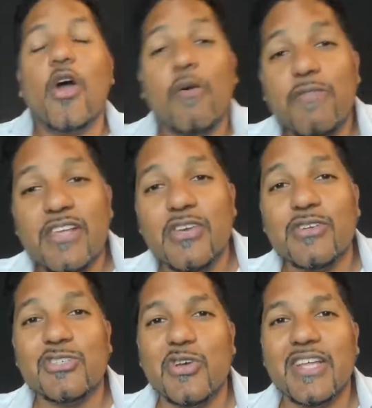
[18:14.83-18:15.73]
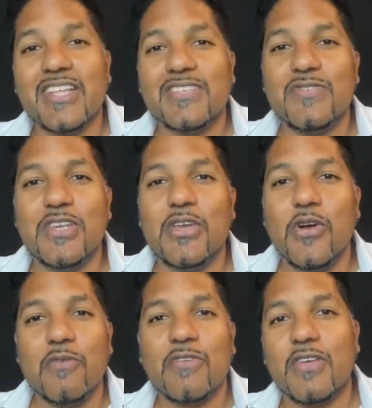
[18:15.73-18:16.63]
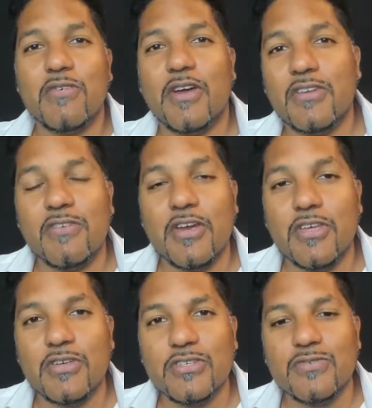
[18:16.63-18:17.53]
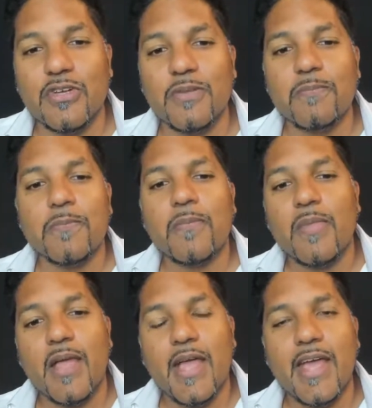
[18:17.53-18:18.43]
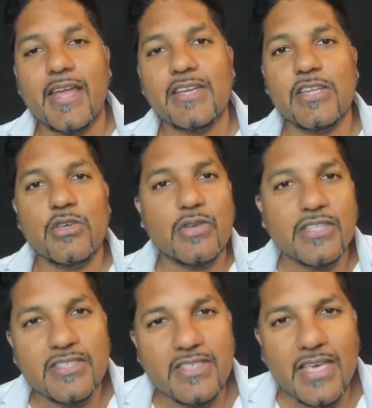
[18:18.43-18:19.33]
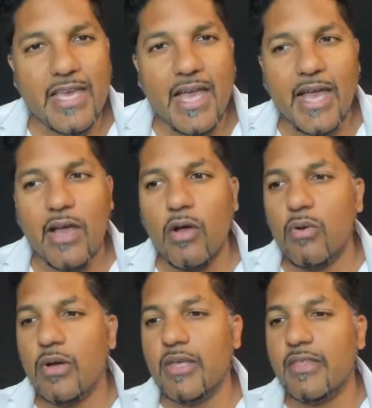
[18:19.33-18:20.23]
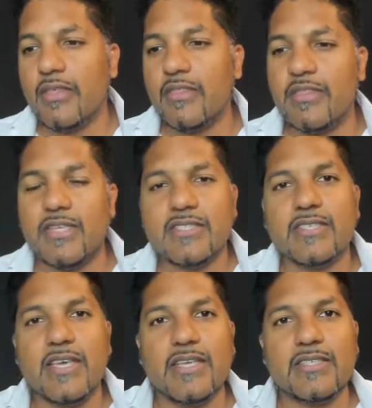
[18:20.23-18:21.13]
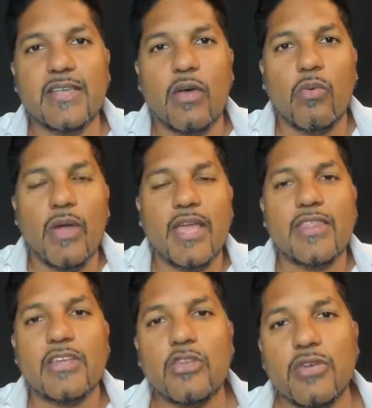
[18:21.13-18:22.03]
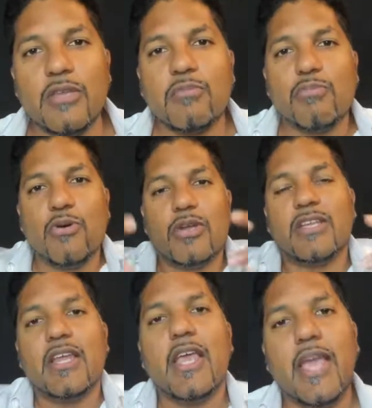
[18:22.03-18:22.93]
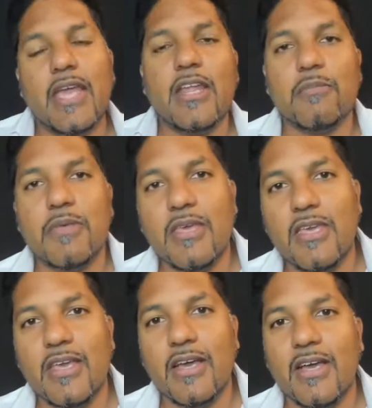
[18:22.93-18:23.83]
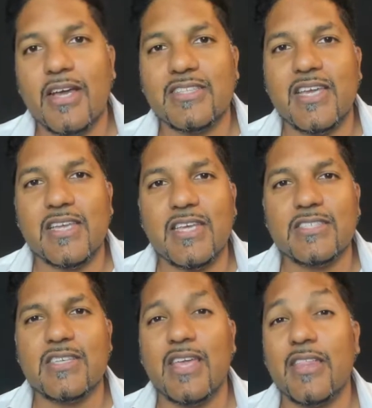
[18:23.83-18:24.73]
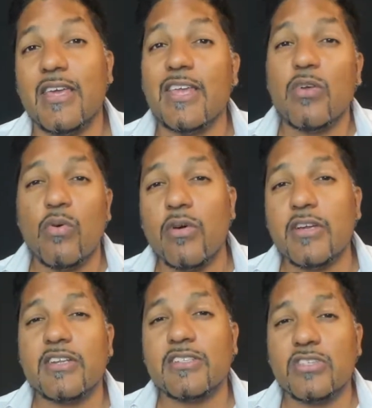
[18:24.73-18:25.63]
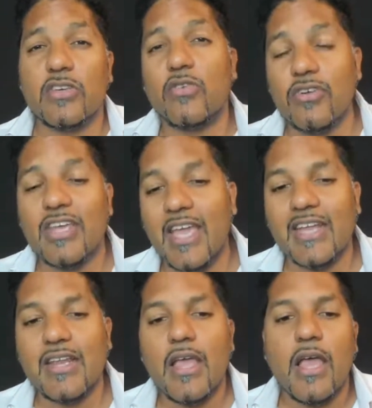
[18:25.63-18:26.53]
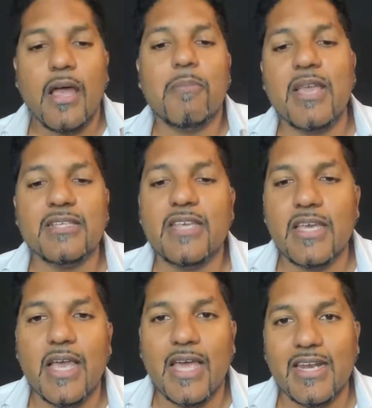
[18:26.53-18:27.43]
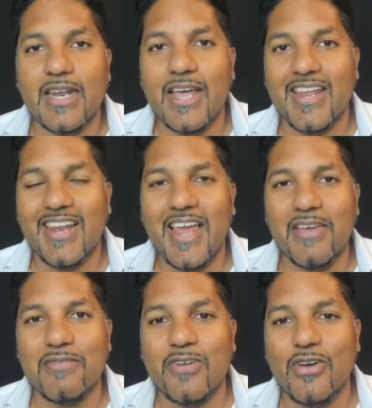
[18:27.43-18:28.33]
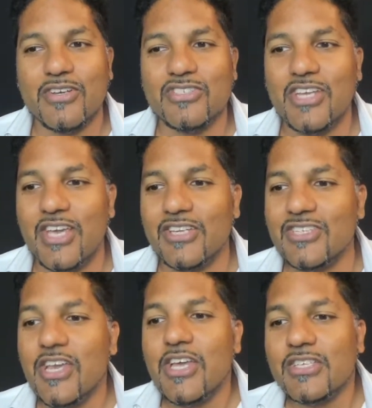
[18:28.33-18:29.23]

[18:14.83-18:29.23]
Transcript: Hopefully you enjoyed this video. Hopefully you found it very useful, and you can see how this is a way that you can put NLP techniques together in order to create amazing and lifelong change.